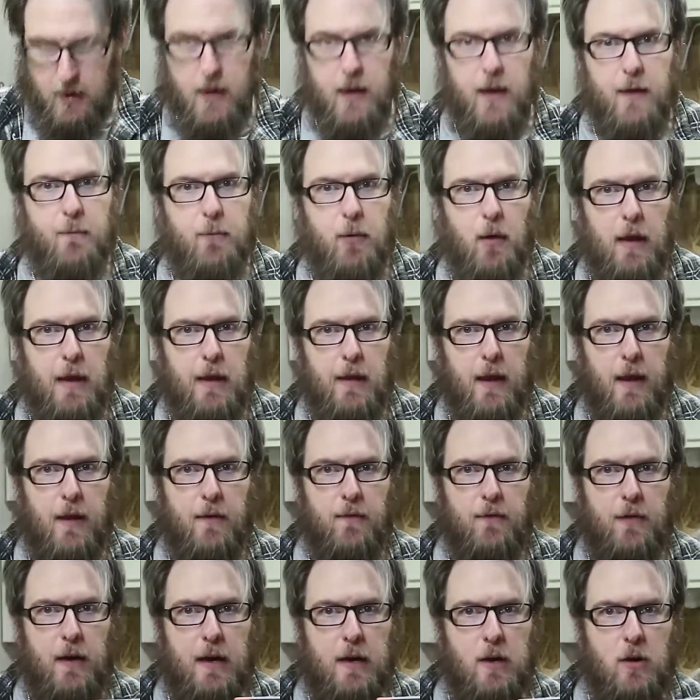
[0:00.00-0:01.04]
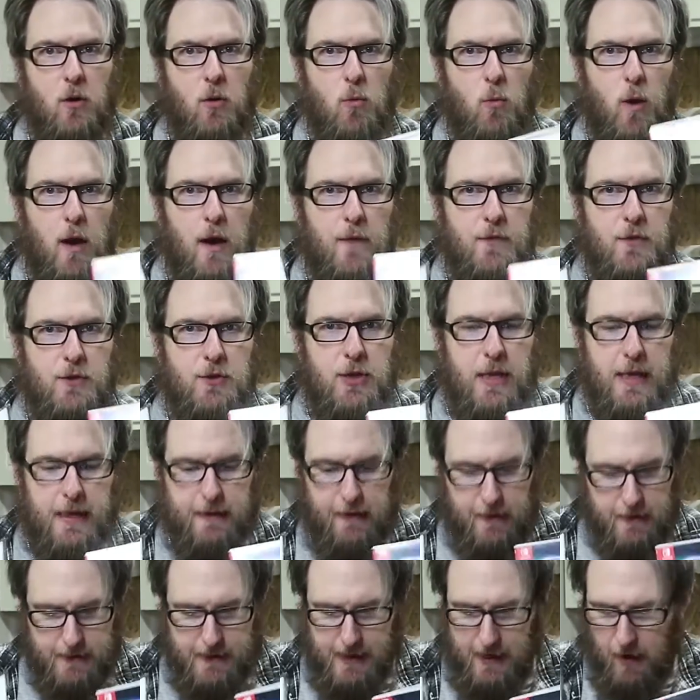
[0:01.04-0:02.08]
and play that. Very cool. We'll have to check
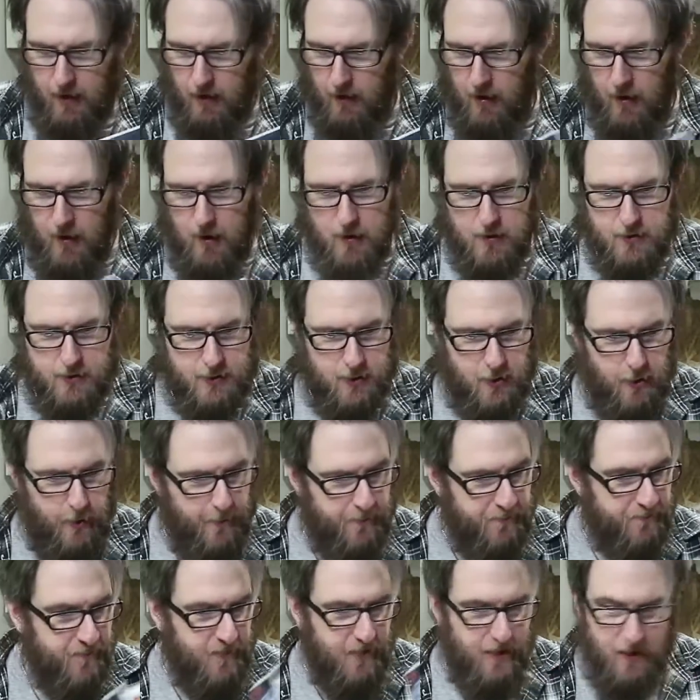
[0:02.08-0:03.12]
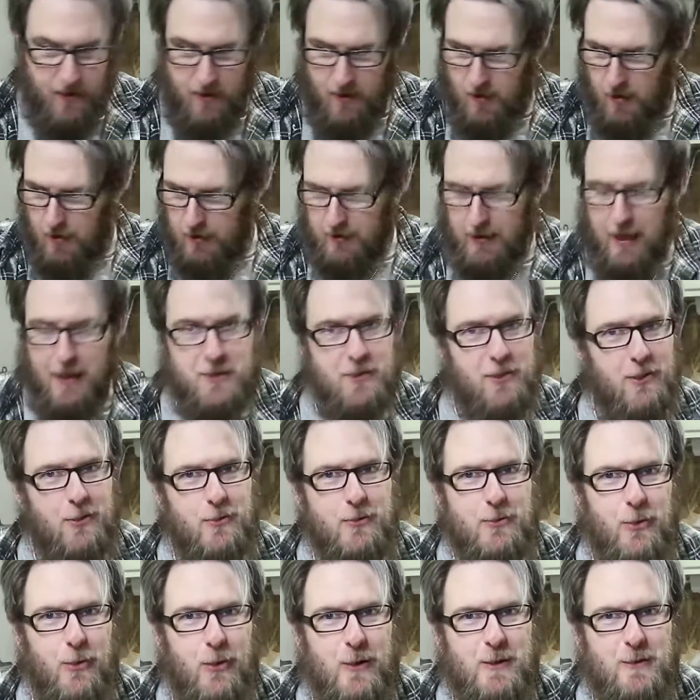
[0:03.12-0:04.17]
this out. So, lots of
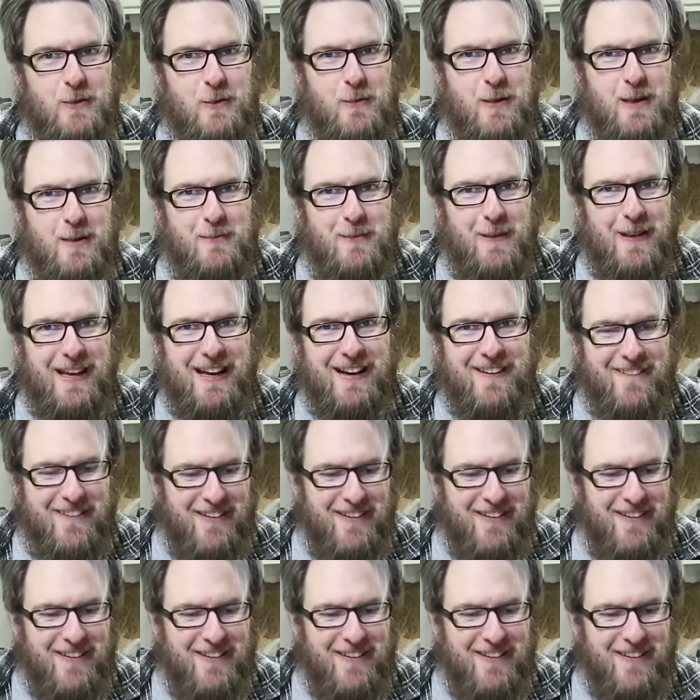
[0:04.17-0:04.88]
new toys for me to play